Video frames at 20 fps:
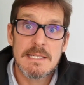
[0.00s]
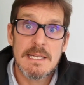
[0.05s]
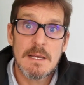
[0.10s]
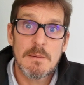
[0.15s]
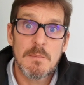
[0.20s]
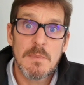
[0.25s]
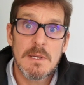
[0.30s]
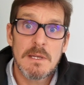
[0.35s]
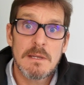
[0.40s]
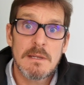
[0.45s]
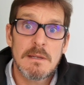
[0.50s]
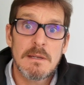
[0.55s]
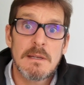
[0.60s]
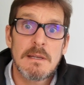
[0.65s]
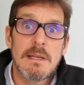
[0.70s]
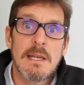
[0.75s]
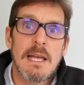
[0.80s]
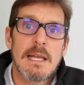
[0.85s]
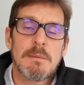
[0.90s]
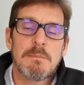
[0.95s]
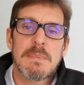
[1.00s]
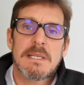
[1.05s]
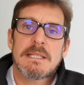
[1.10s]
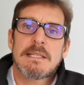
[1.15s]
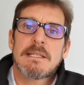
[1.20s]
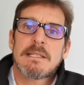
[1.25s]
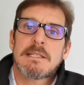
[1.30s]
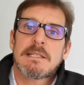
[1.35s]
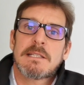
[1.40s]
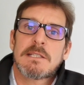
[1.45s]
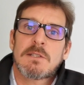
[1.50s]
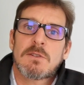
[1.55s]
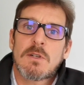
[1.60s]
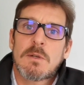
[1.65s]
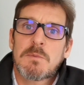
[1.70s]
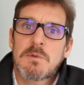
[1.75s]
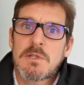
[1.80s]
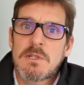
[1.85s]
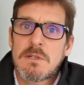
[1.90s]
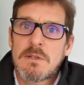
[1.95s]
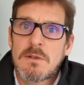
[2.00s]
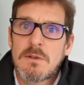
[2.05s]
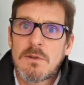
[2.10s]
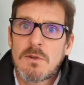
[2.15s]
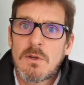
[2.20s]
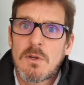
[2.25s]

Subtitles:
number and business description.